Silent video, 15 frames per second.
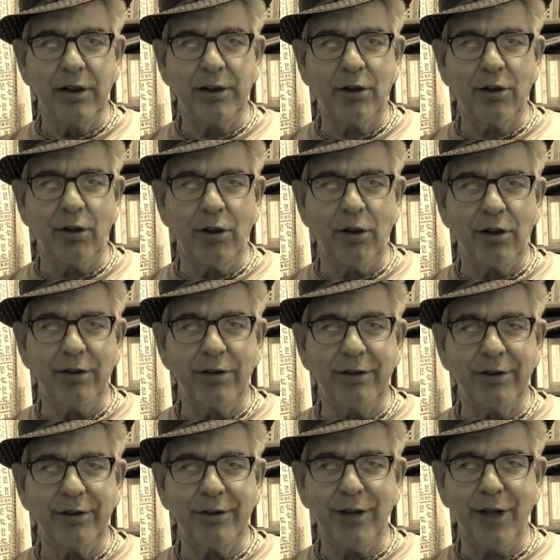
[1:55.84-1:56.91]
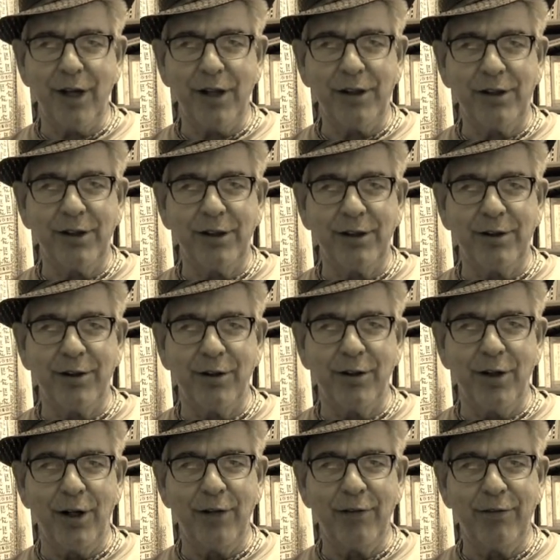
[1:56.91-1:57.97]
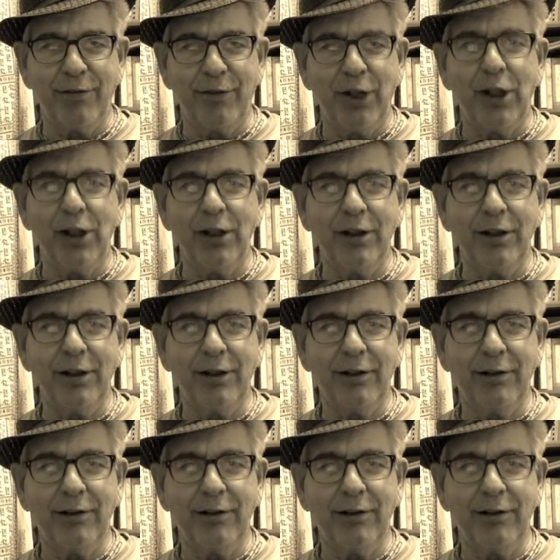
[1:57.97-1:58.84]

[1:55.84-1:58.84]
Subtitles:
It's called Nazis Are Not Funny.